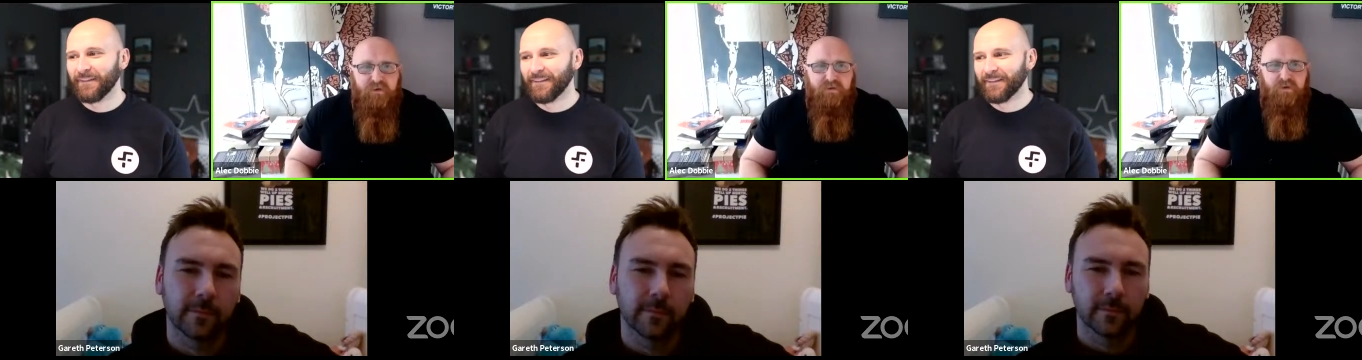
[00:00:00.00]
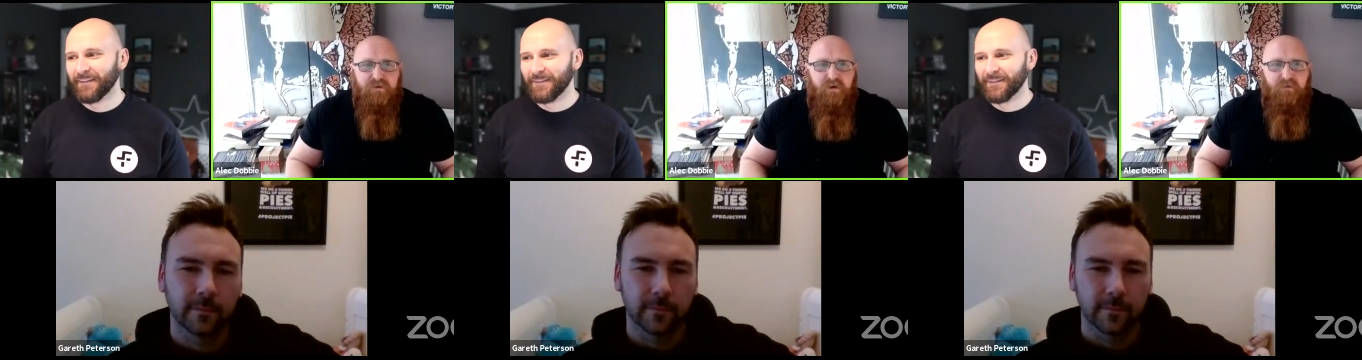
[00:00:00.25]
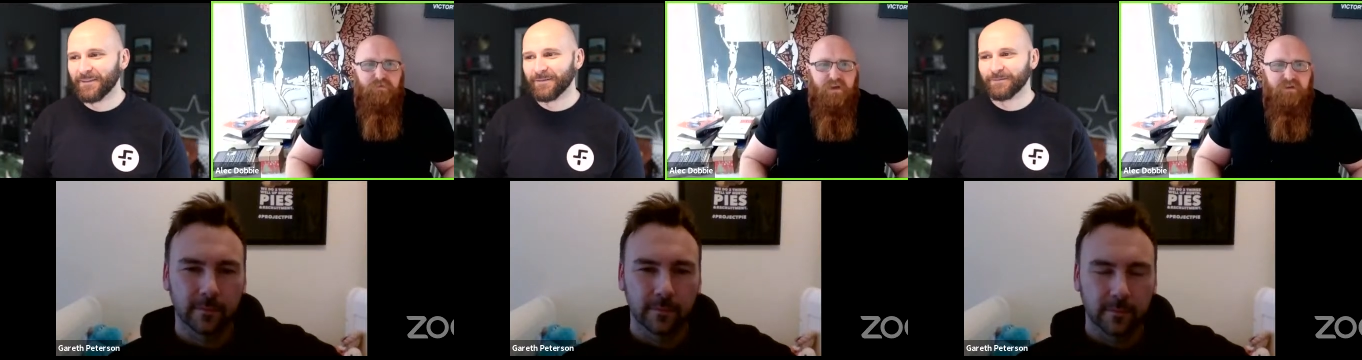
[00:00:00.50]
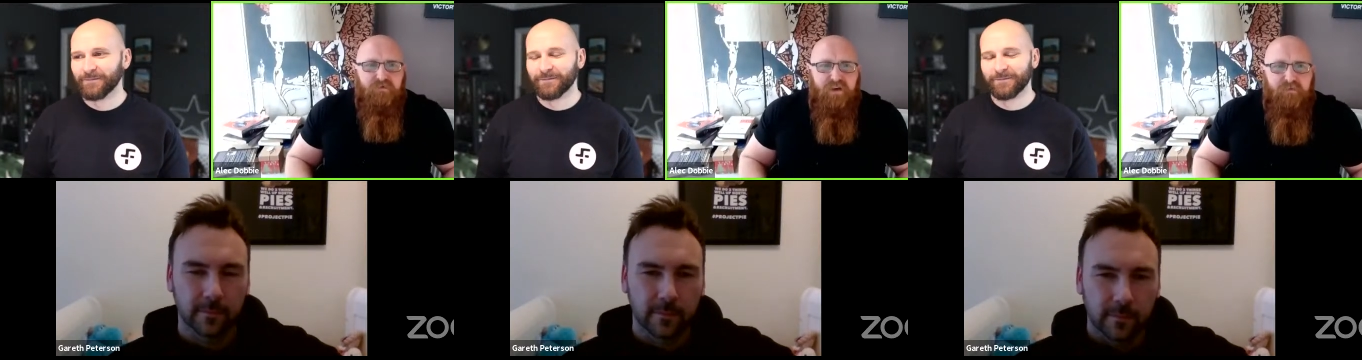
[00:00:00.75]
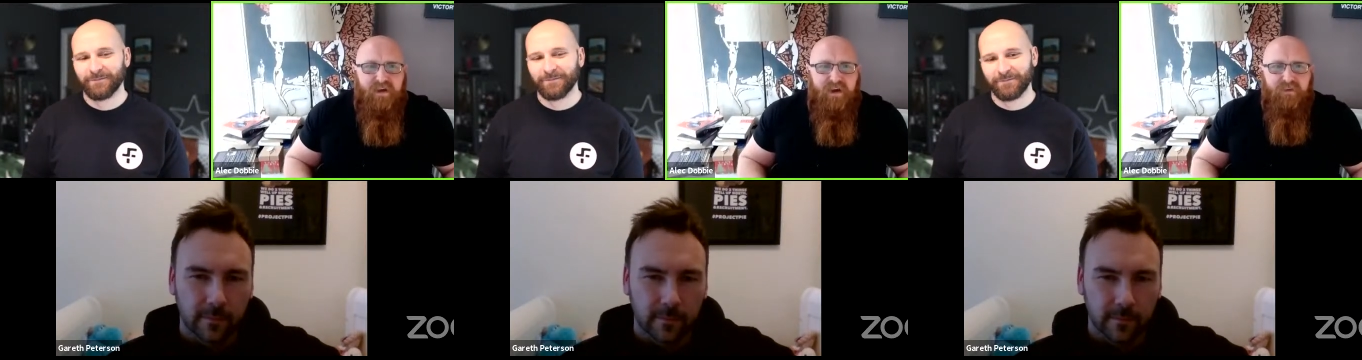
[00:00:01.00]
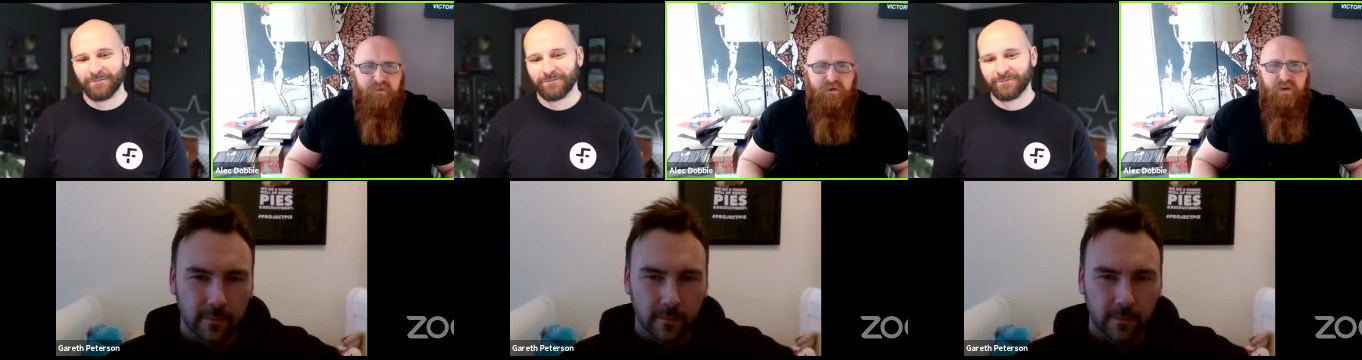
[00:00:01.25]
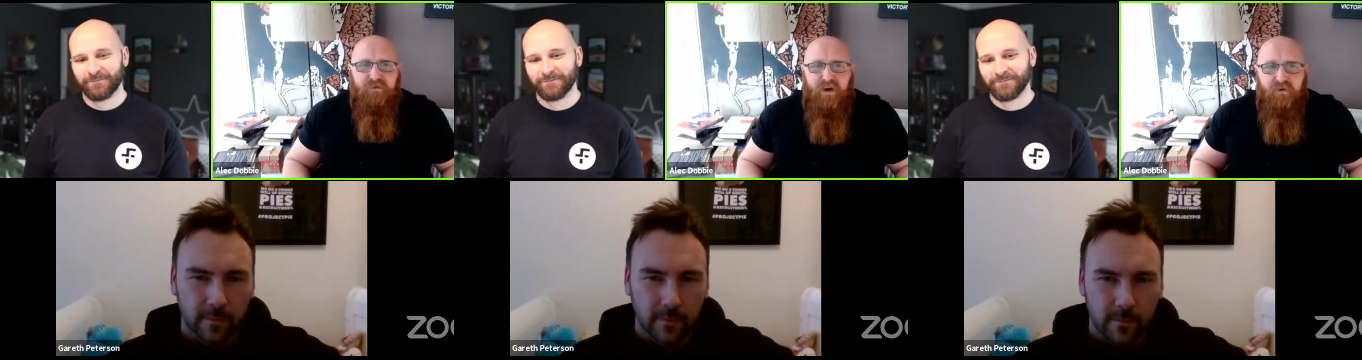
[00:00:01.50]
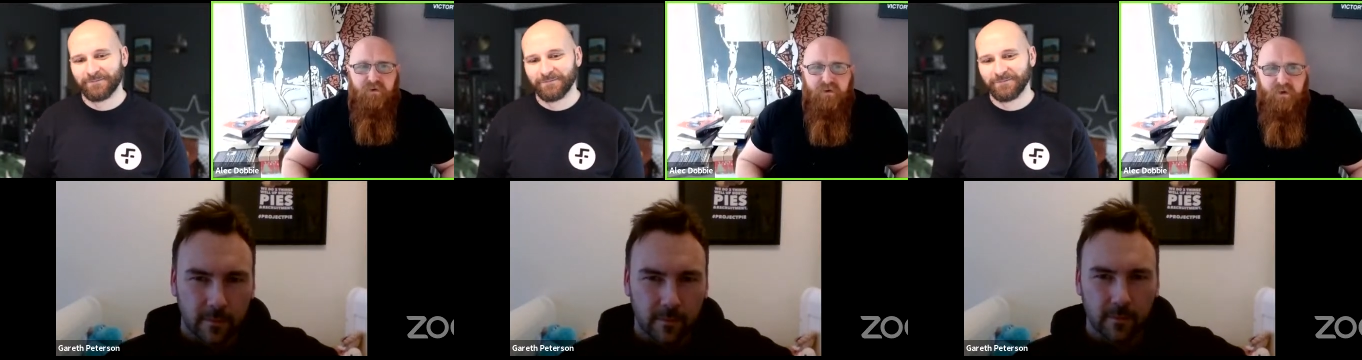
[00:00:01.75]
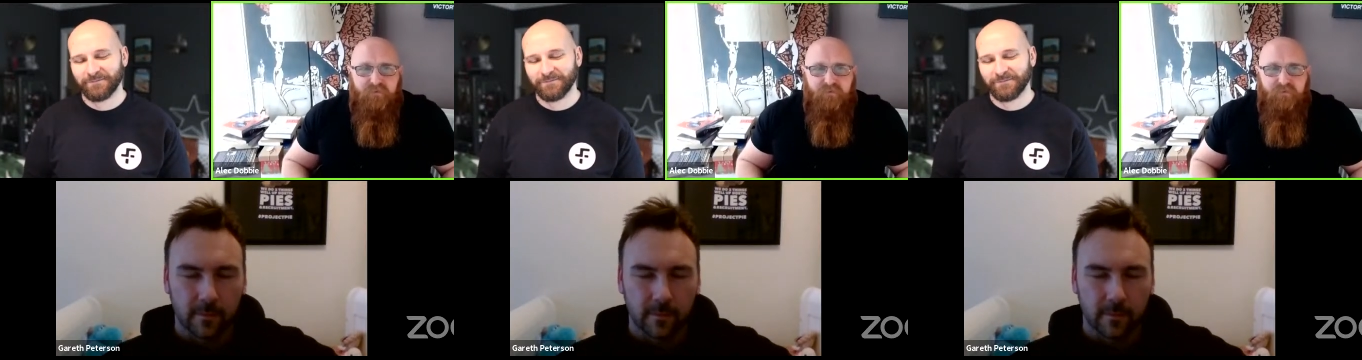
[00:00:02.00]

Speaker 1: Don't, don't bloody ring me out of the blue though.